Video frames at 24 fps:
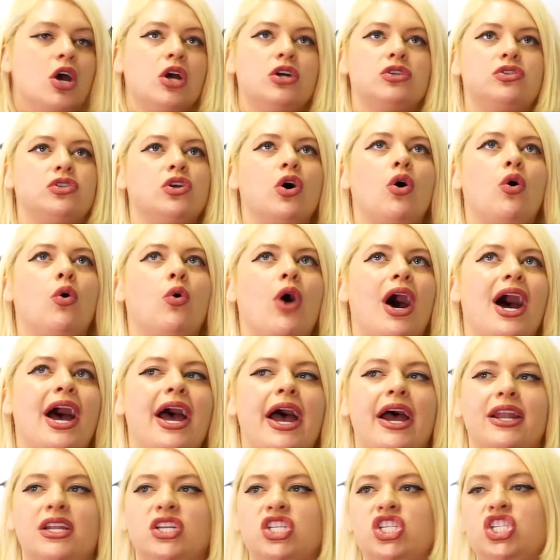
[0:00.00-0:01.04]
So I
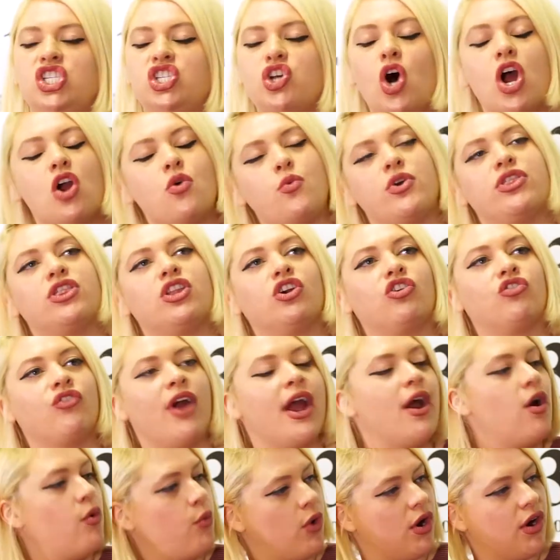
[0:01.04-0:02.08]
had to start with the
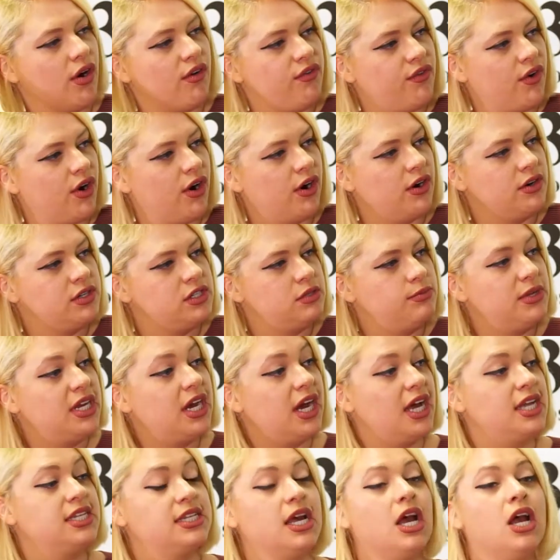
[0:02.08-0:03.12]
groundwork first,
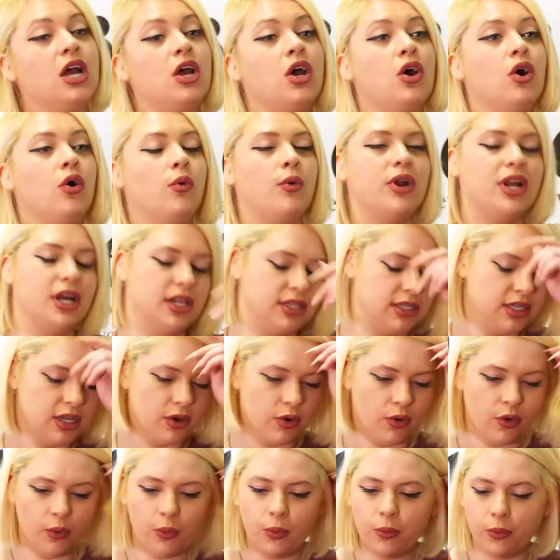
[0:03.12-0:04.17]
because
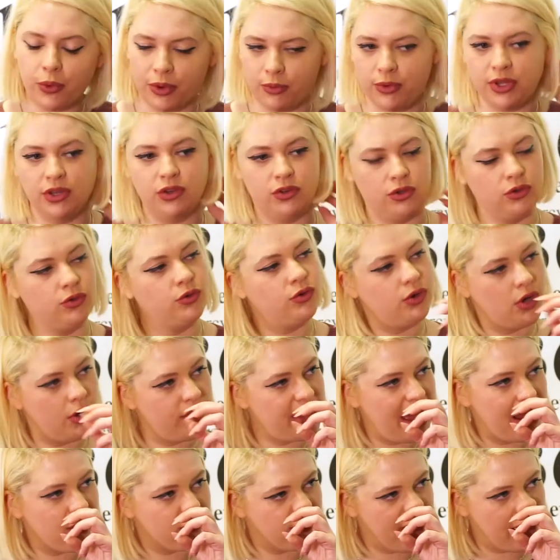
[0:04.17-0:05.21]
when we do go
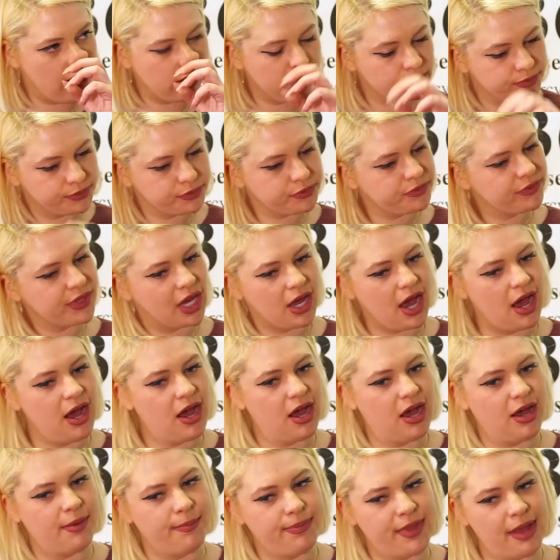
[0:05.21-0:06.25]
that route,
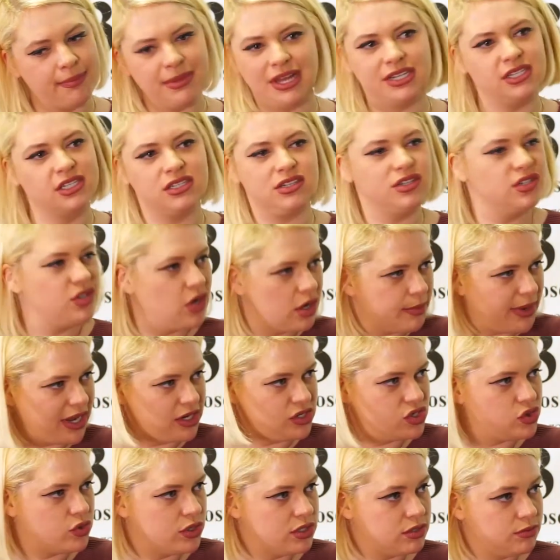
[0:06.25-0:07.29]
I'm not just going to talk about
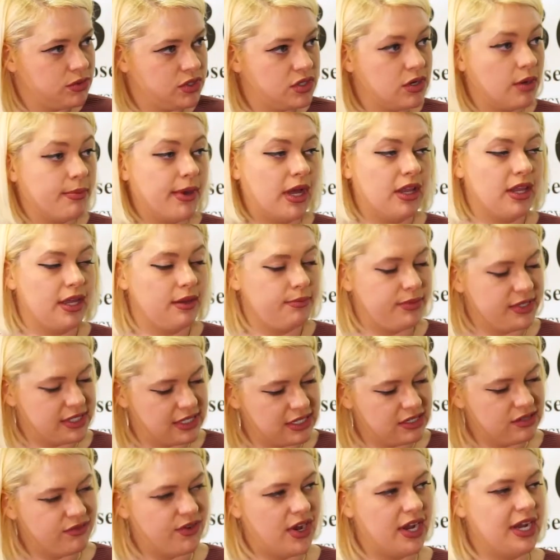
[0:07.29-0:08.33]
insurance. I'm going to talk about like
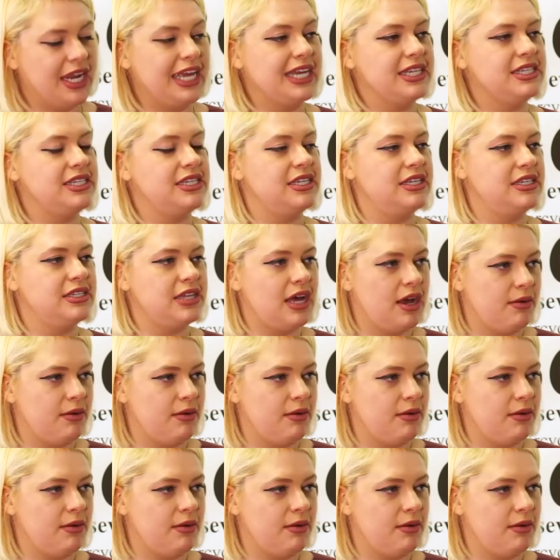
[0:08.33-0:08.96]
business finances.